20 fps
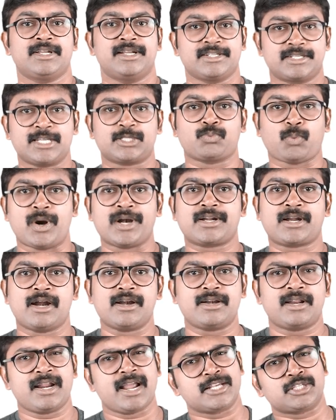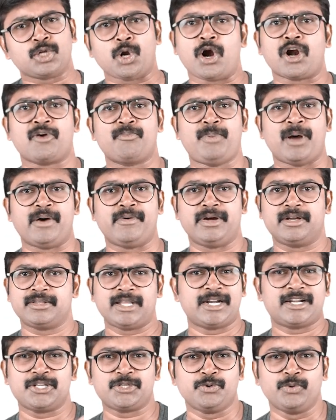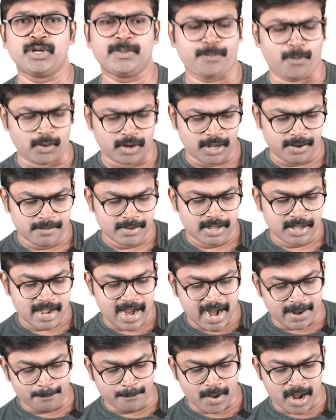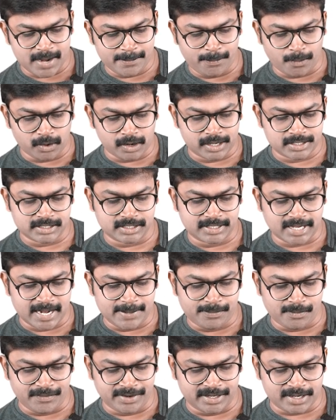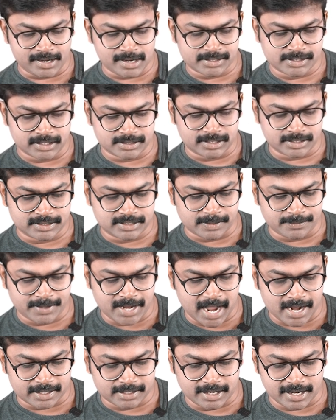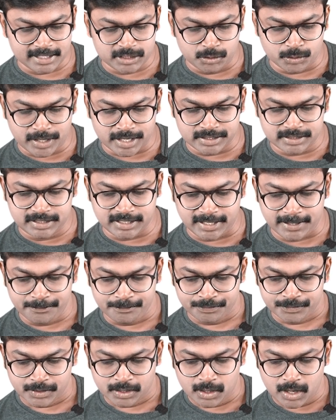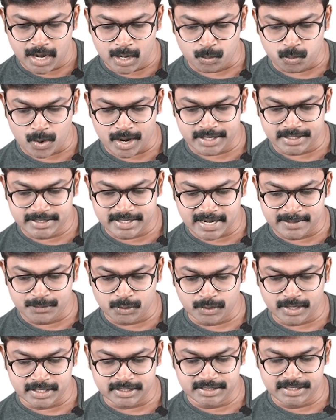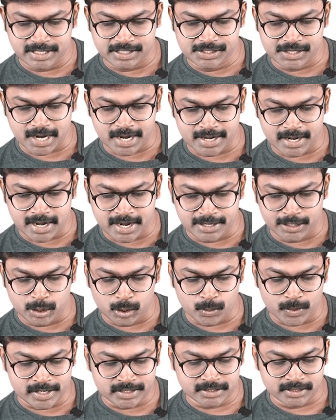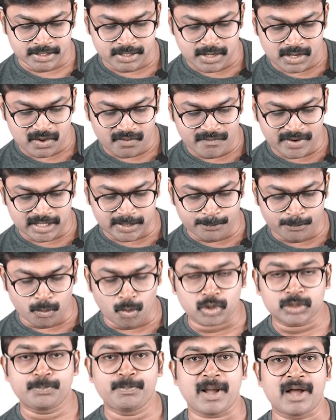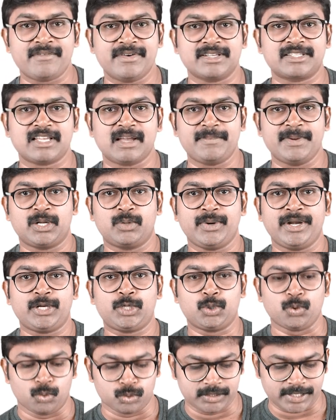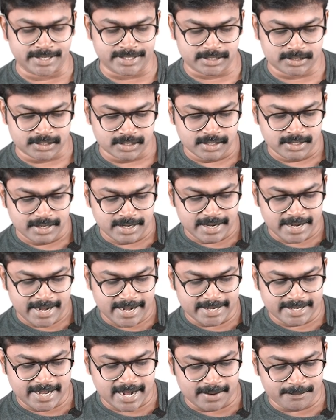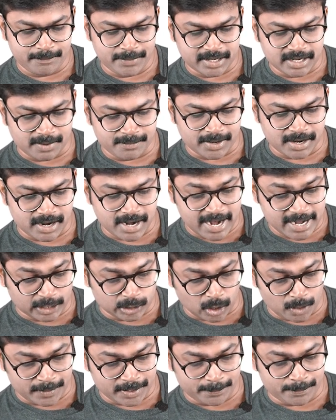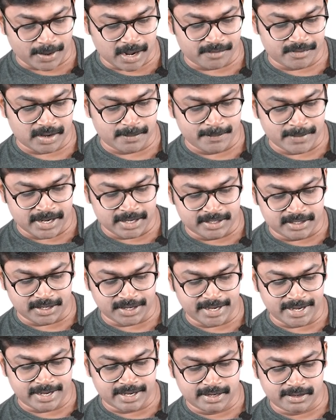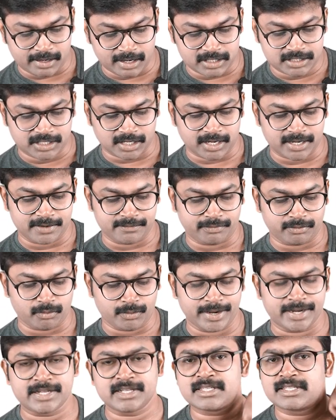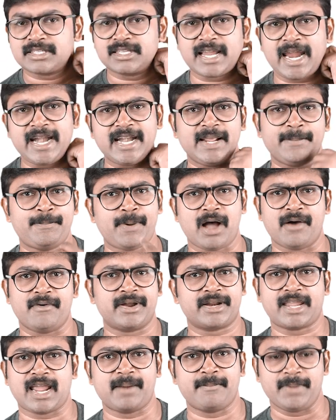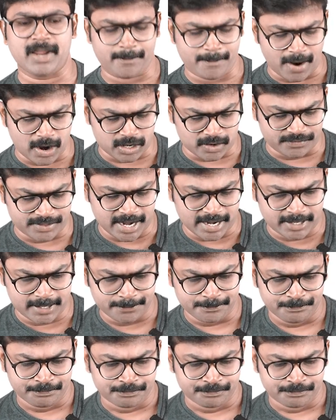Just one country has a lot of power. That is unipolar. And bipolar is a type of international system characterized, you can see. At one time you can see China and US, where both powers are between two things. It can become an economic power, military, cultural influence. Any power can be a part of that.